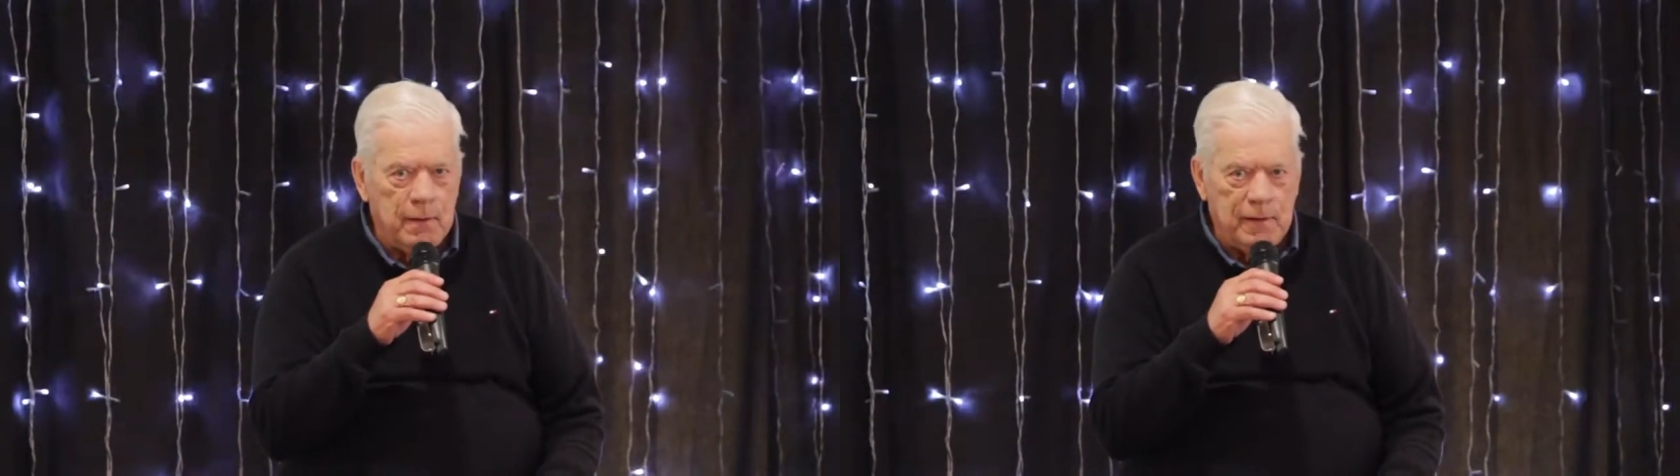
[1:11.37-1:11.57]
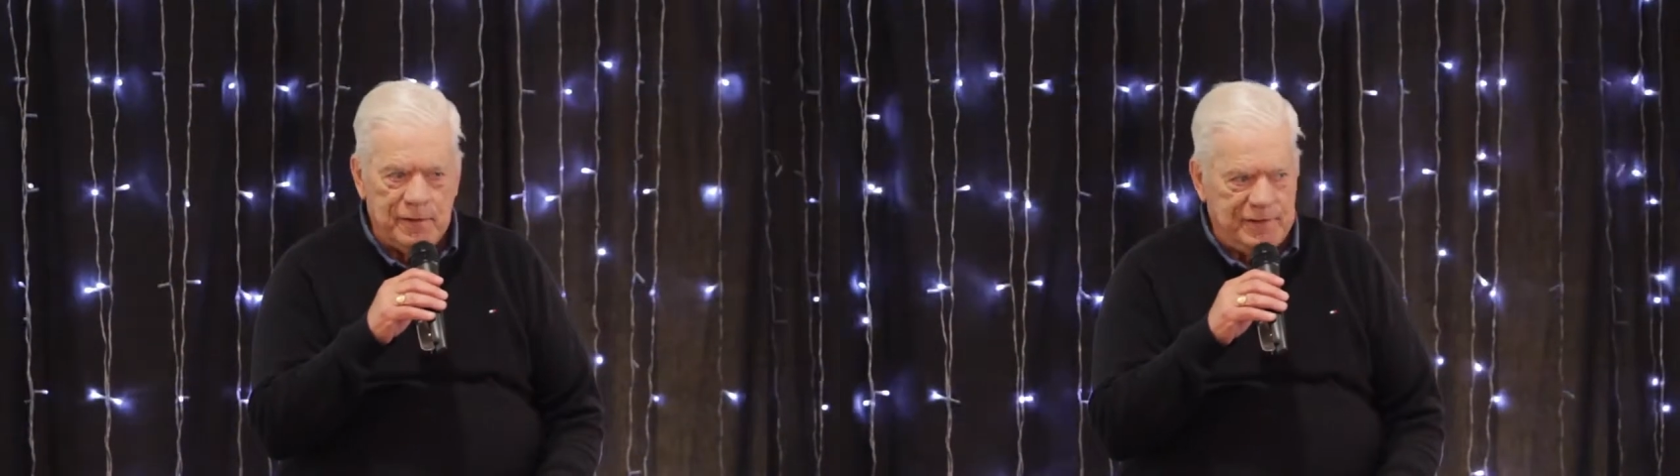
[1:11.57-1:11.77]

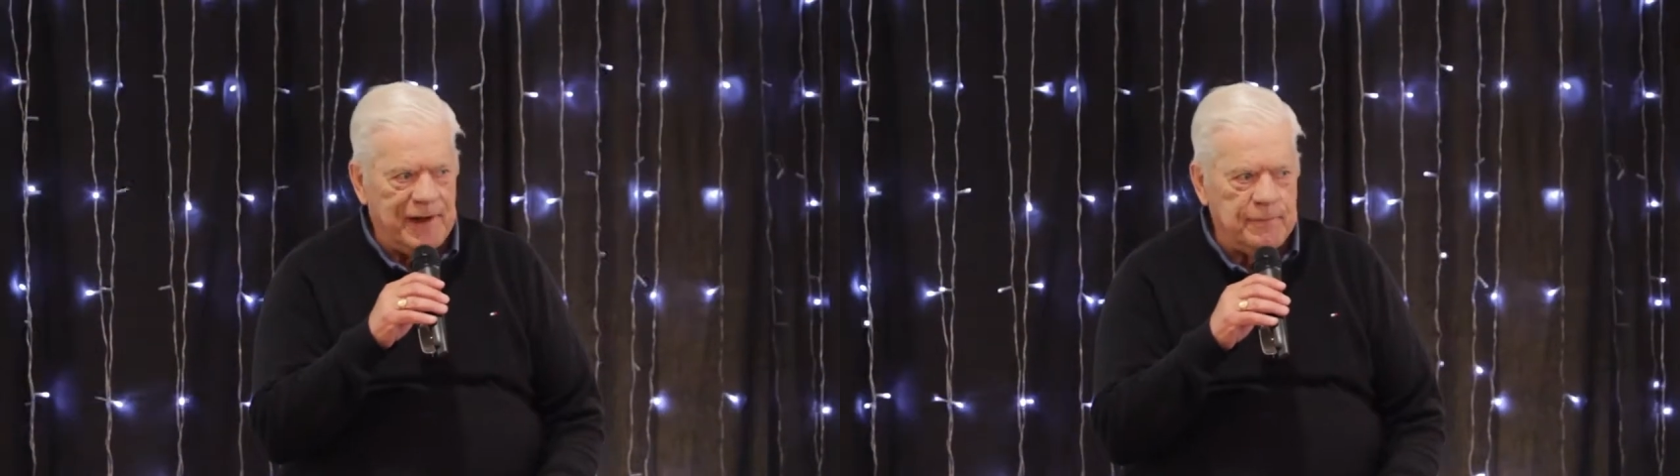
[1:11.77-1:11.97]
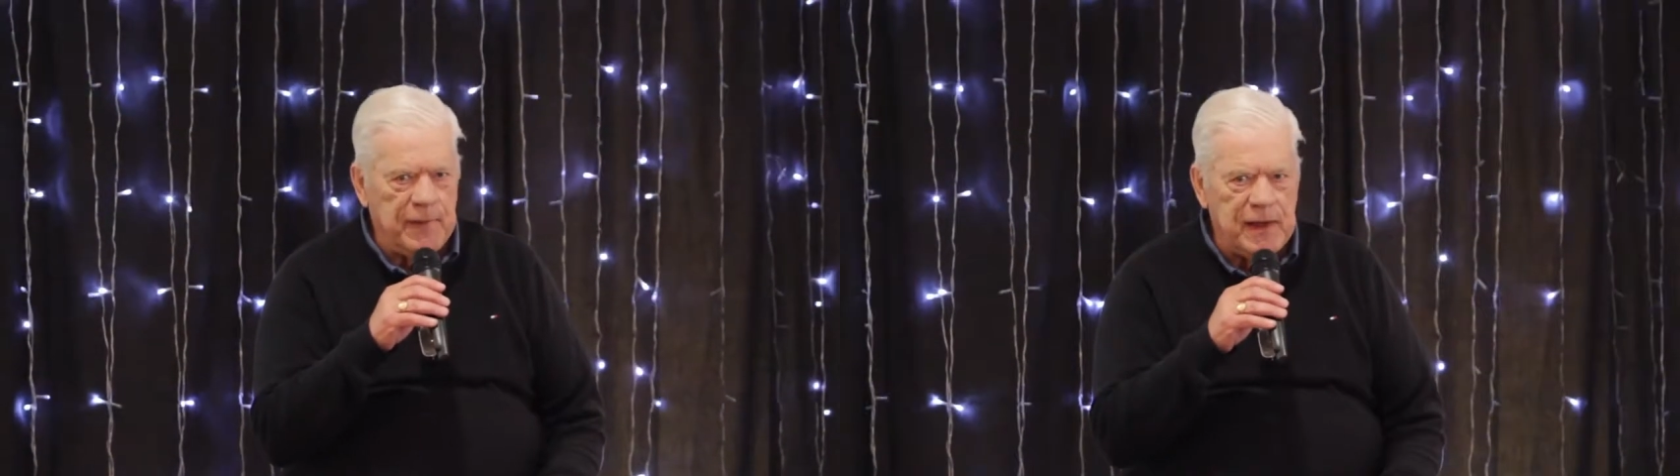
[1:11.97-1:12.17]
in
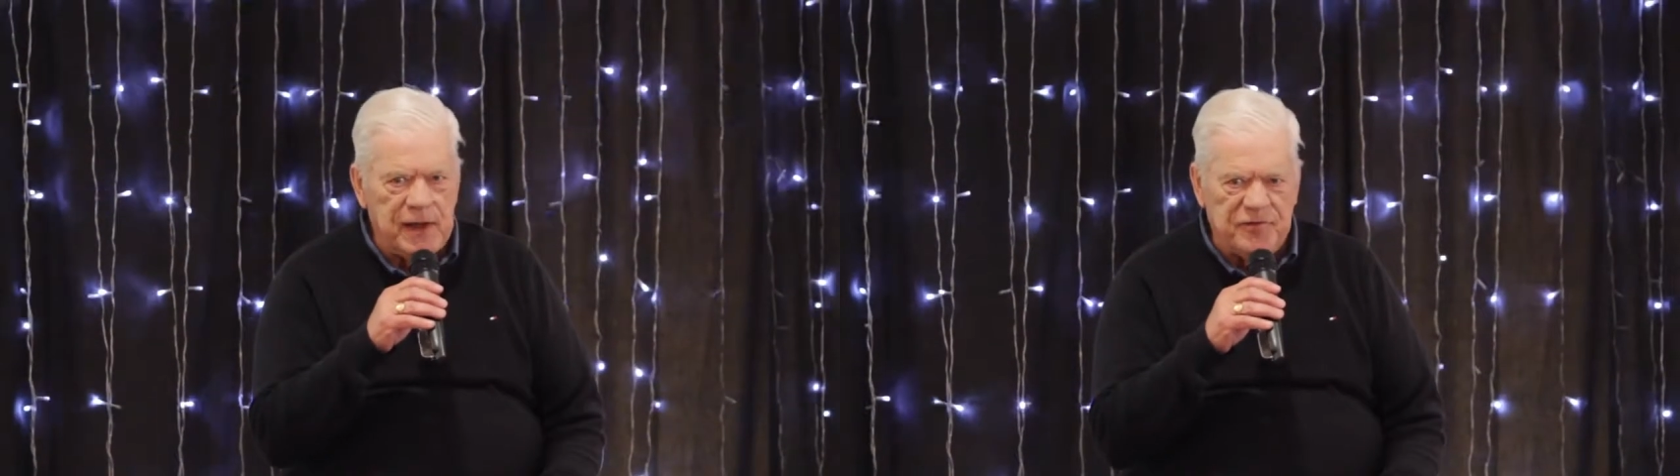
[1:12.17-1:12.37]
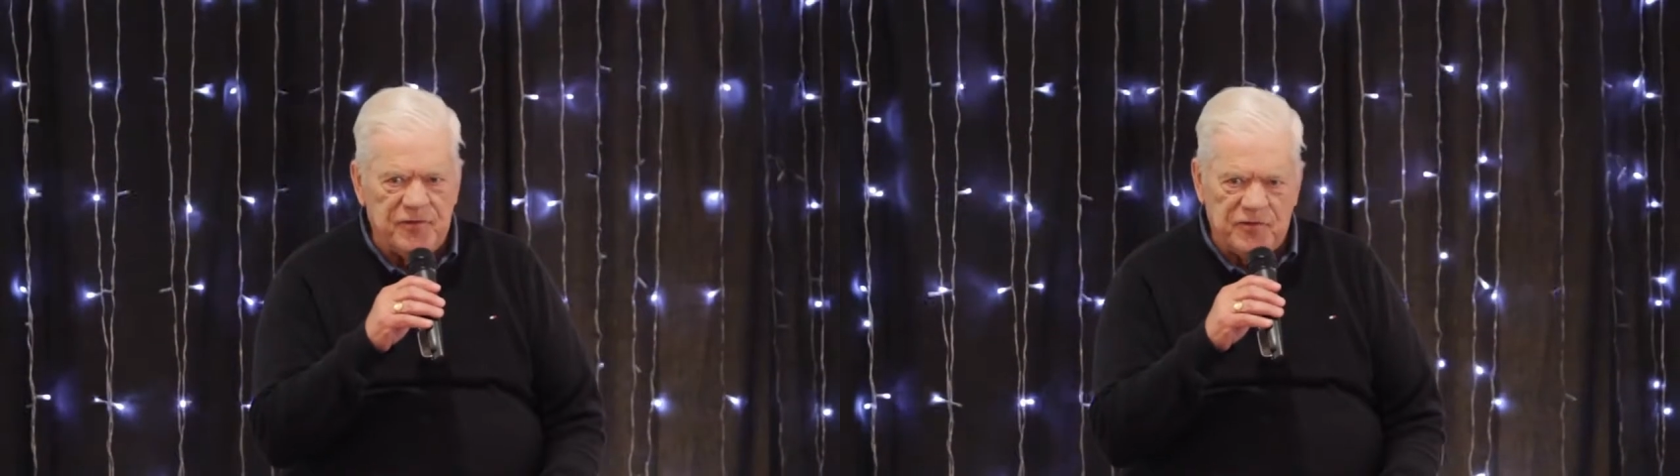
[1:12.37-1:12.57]
10
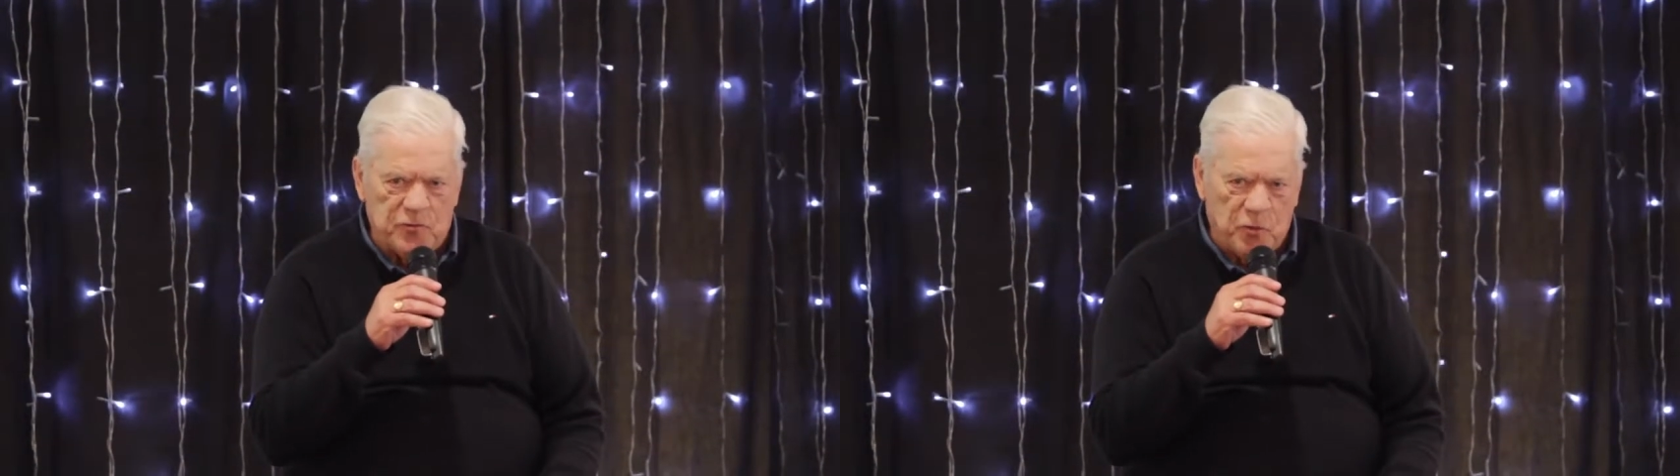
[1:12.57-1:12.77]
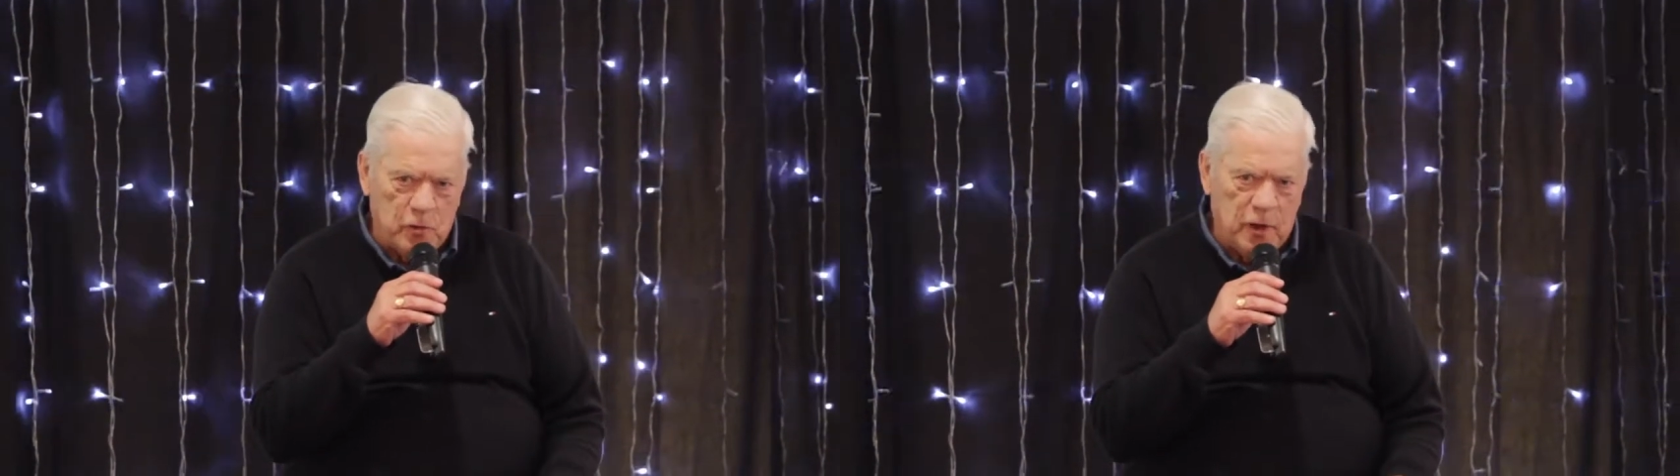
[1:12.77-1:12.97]
minutes is
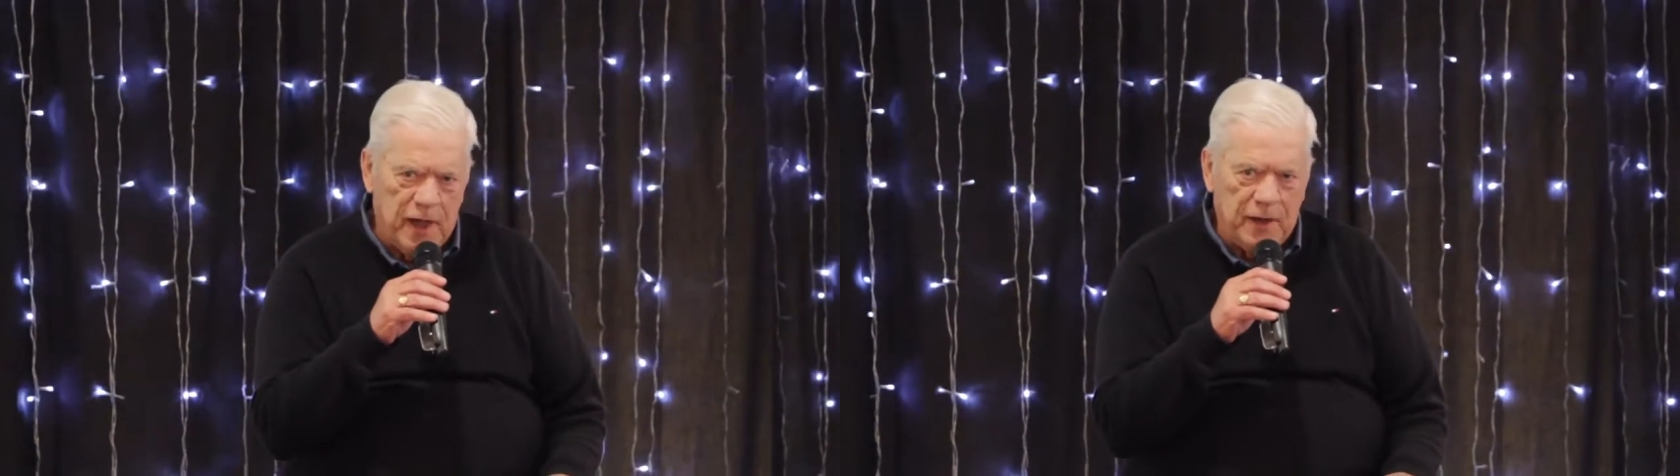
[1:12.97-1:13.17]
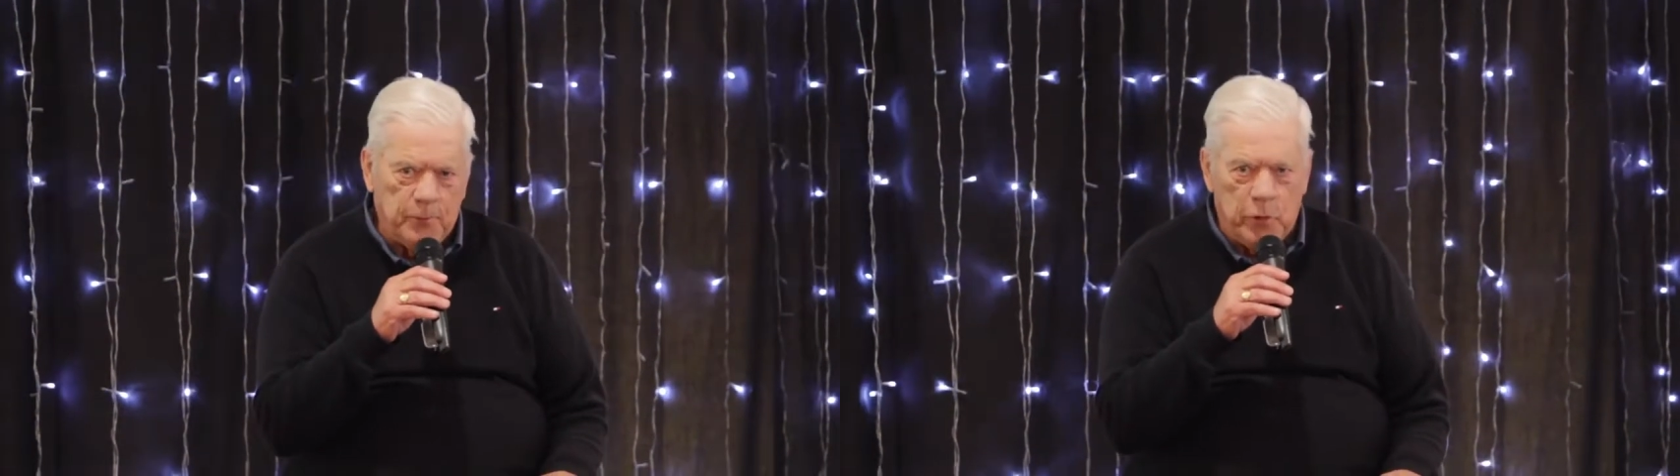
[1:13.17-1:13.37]
sort of
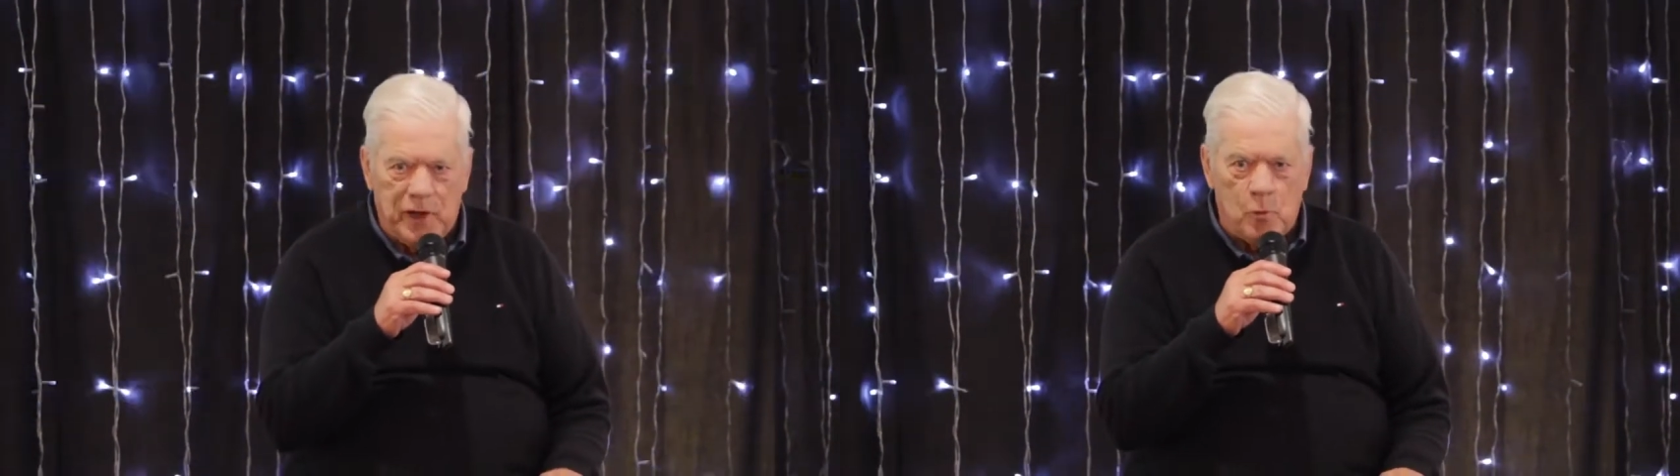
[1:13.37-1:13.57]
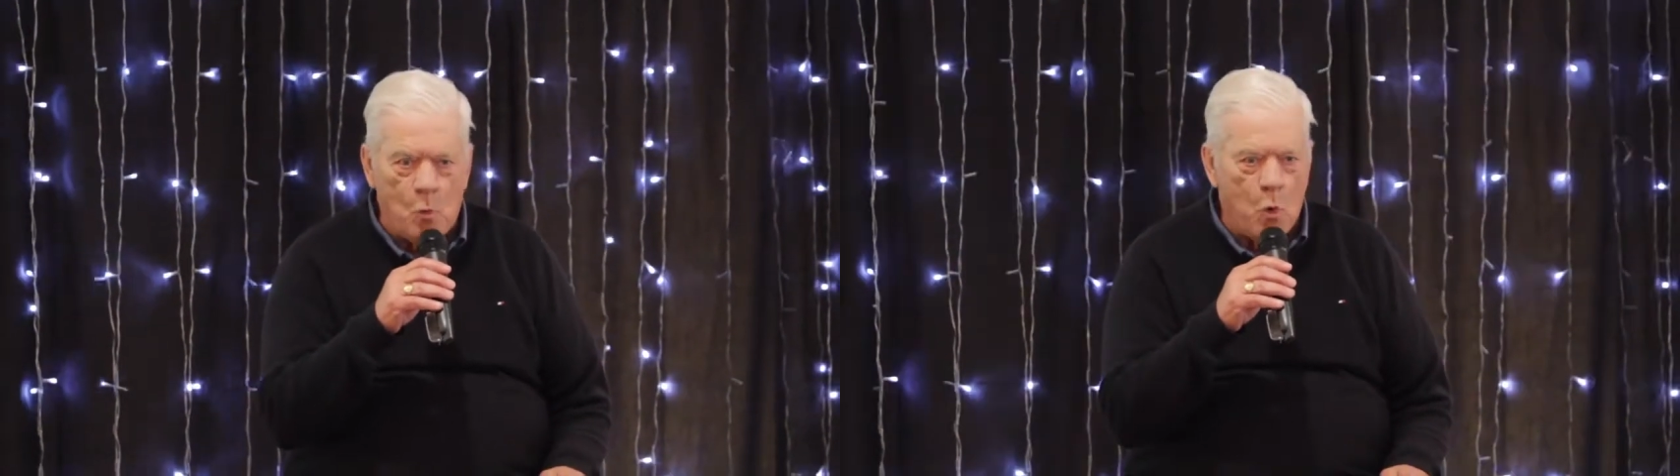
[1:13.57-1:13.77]
like putting